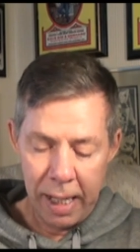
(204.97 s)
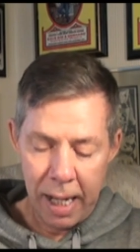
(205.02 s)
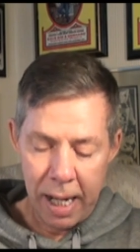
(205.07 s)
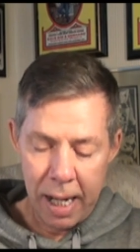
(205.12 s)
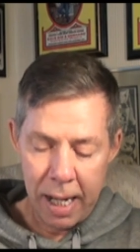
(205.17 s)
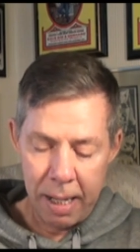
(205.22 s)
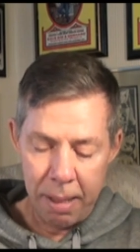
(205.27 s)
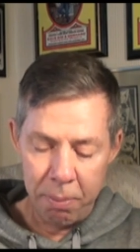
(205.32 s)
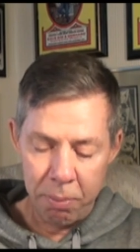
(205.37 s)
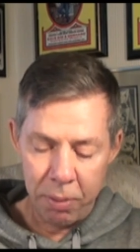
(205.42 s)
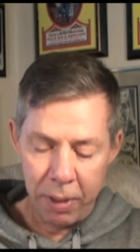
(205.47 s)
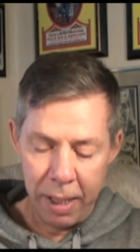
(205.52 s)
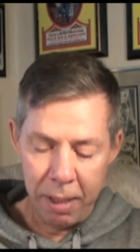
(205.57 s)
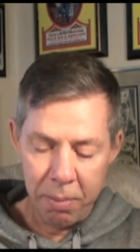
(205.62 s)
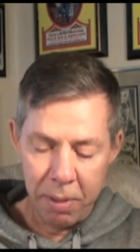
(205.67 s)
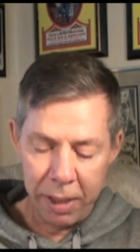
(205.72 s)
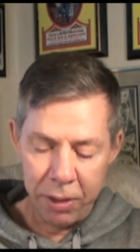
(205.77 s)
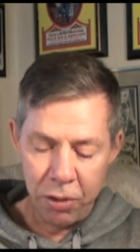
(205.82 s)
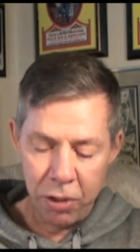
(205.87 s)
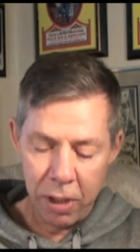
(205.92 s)
I'm pretty
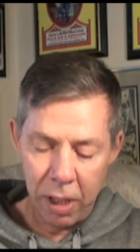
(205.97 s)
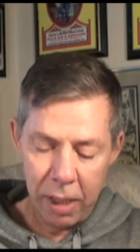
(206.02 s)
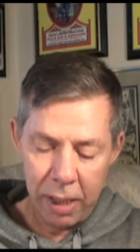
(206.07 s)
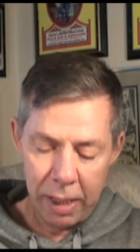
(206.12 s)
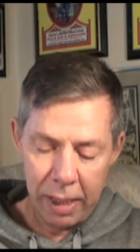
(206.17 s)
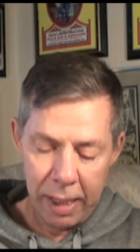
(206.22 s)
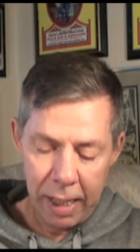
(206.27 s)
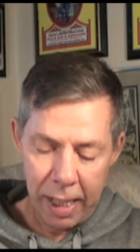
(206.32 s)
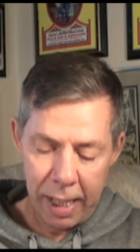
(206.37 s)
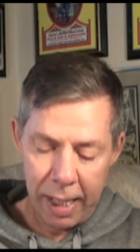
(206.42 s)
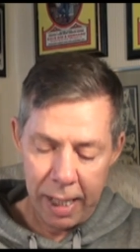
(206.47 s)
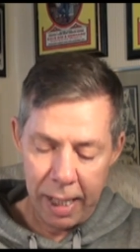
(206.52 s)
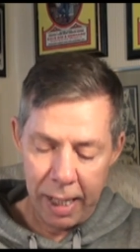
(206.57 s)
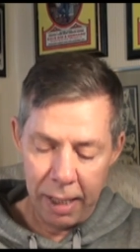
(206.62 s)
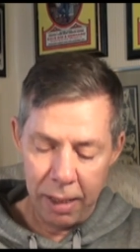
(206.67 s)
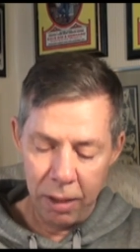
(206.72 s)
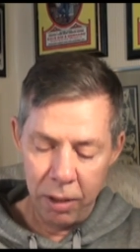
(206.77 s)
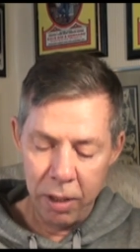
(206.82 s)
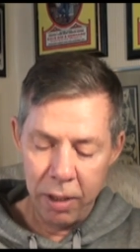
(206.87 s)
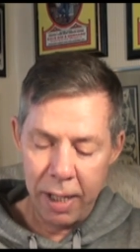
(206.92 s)
much
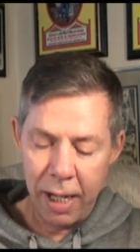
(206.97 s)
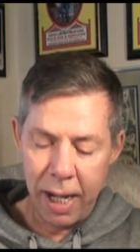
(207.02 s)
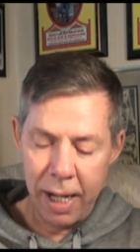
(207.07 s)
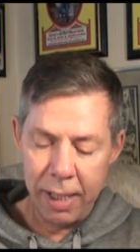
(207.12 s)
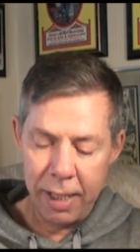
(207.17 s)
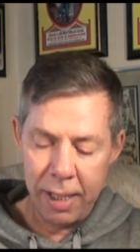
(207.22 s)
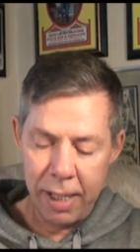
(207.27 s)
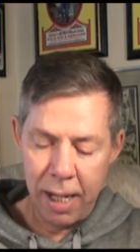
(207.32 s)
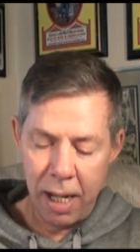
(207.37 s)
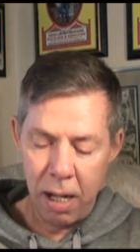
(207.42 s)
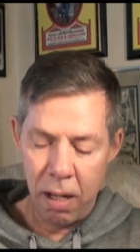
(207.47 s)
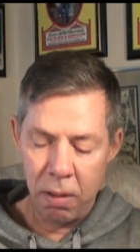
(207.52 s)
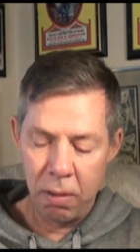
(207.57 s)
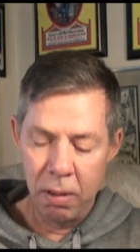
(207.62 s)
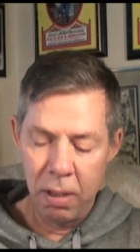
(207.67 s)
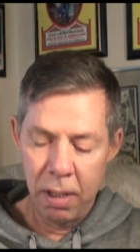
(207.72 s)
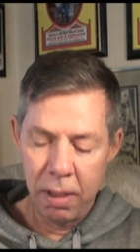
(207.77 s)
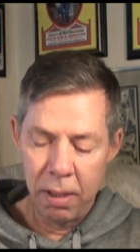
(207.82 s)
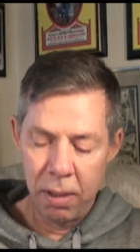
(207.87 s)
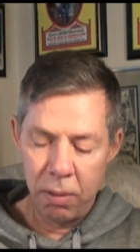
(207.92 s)
a Luddite now
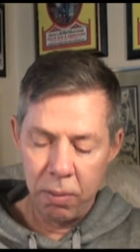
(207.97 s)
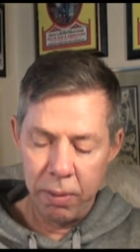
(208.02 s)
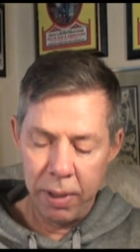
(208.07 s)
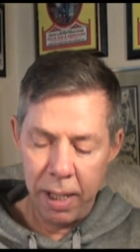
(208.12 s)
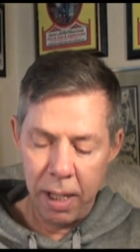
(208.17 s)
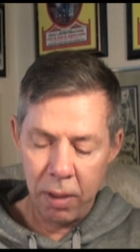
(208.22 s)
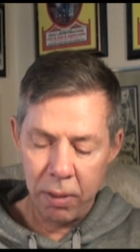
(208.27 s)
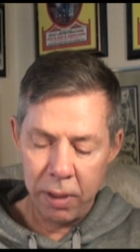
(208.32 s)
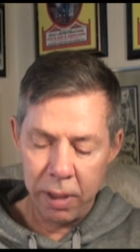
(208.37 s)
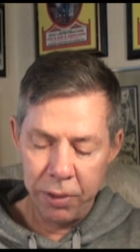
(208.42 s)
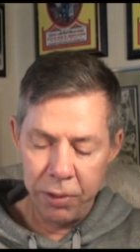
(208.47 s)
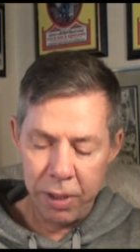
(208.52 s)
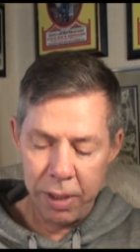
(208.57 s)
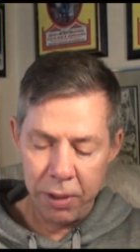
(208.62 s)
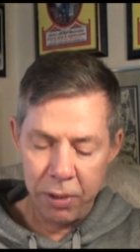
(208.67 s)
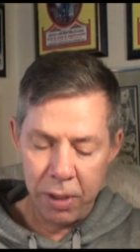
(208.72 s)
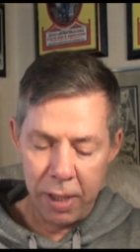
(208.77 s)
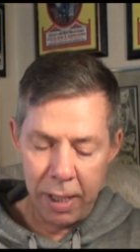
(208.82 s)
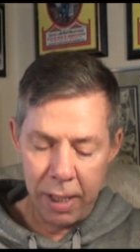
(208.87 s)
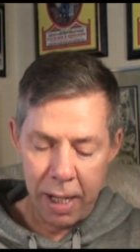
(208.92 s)
without
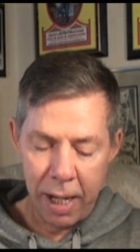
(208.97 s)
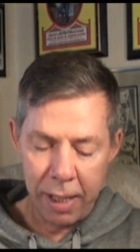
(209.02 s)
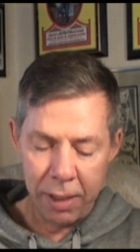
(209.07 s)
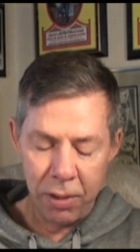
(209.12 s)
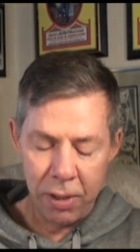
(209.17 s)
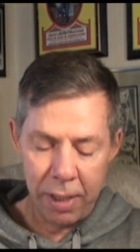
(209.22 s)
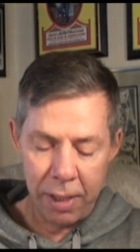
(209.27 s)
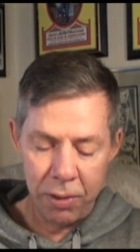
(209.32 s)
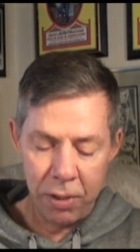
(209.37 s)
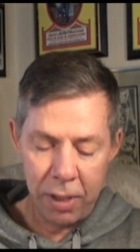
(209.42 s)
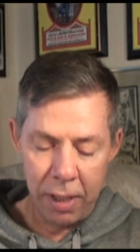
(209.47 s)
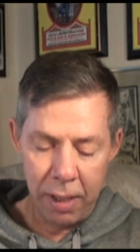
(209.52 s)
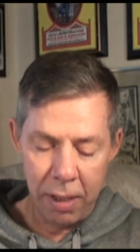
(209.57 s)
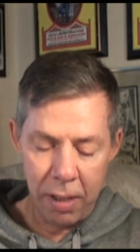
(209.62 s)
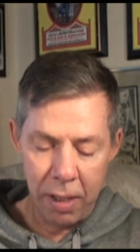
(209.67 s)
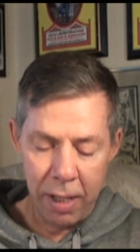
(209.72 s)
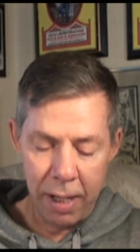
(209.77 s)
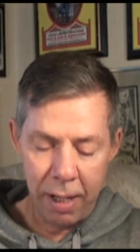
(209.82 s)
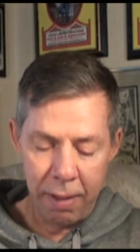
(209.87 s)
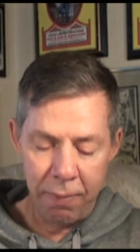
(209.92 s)
consistent access to
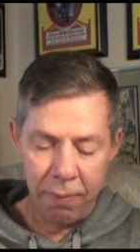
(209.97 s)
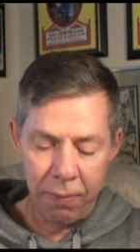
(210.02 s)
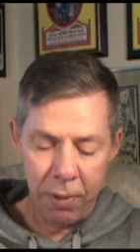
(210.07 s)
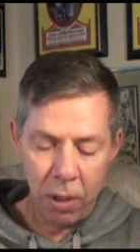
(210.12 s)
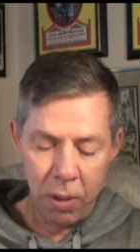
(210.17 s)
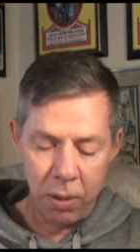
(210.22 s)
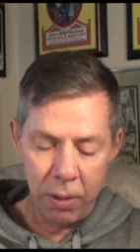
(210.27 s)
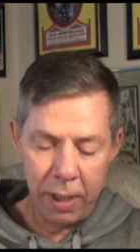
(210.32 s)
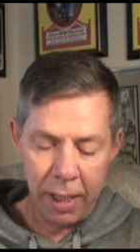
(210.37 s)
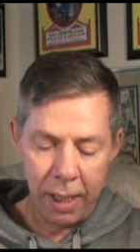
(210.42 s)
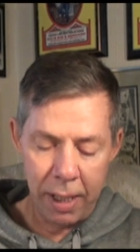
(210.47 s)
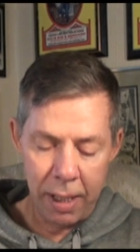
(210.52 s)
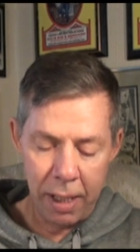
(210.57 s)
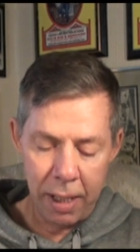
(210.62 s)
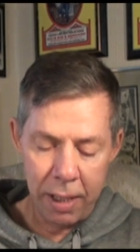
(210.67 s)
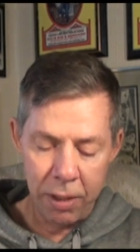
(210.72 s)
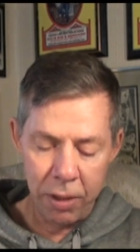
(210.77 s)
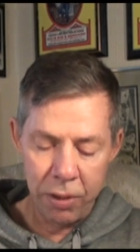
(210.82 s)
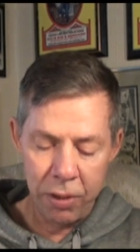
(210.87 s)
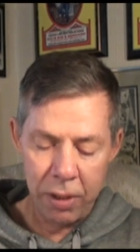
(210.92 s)
internet, phone, and
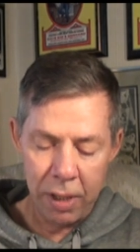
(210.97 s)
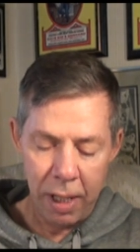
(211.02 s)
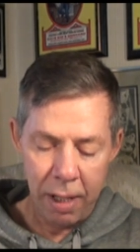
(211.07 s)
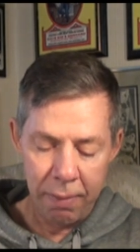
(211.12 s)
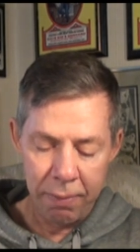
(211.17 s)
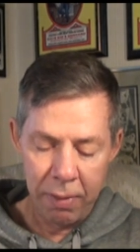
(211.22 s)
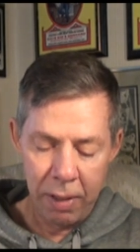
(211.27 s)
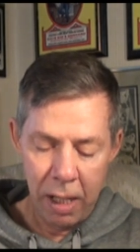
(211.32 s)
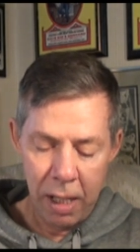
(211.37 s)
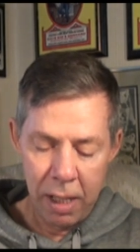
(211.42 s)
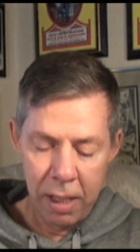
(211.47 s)
other stuff,